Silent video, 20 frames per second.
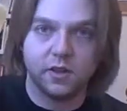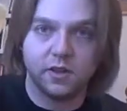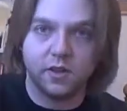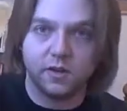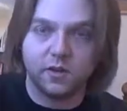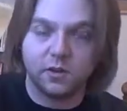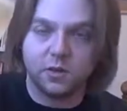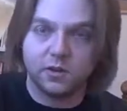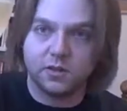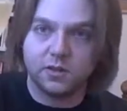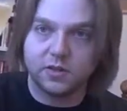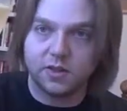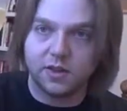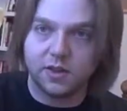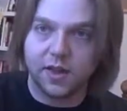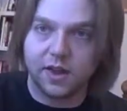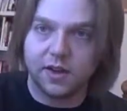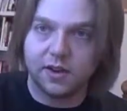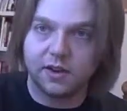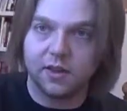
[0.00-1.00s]
If you can see
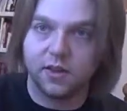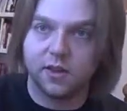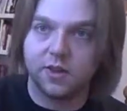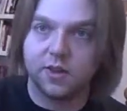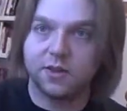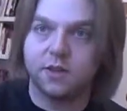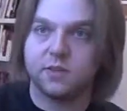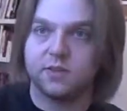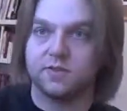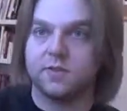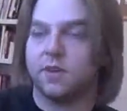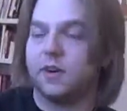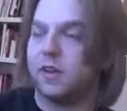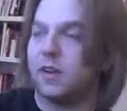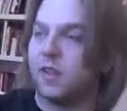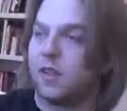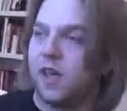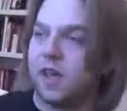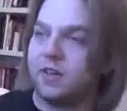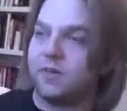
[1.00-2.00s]
that, it's a very
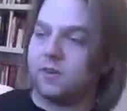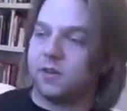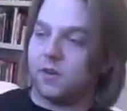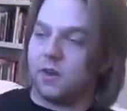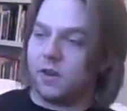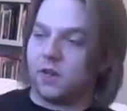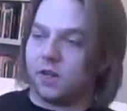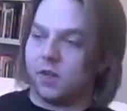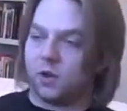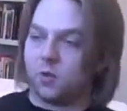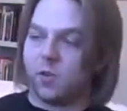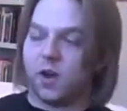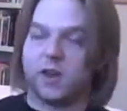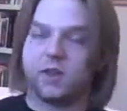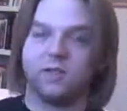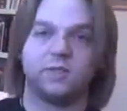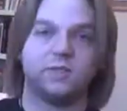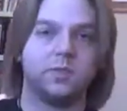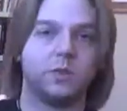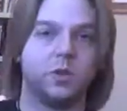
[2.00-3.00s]
light, very clear
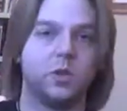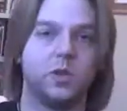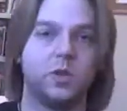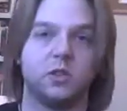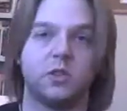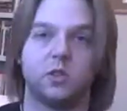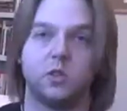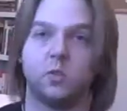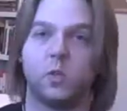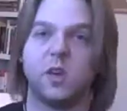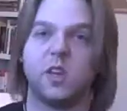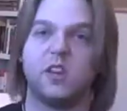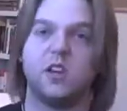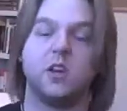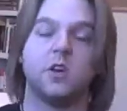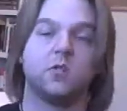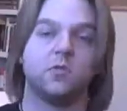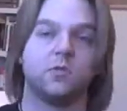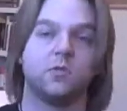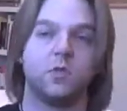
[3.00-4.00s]
wine, fruity, sweet,
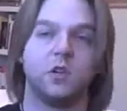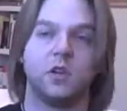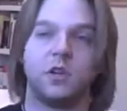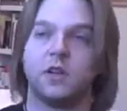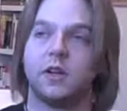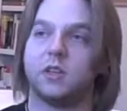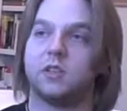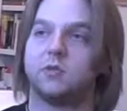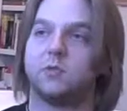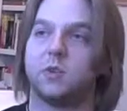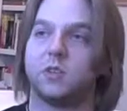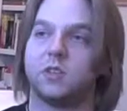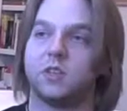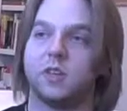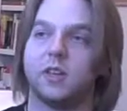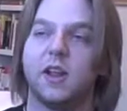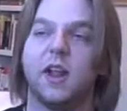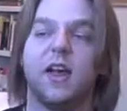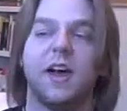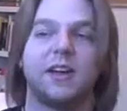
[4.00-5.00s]
really nice
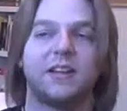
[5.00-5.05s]
Riesling.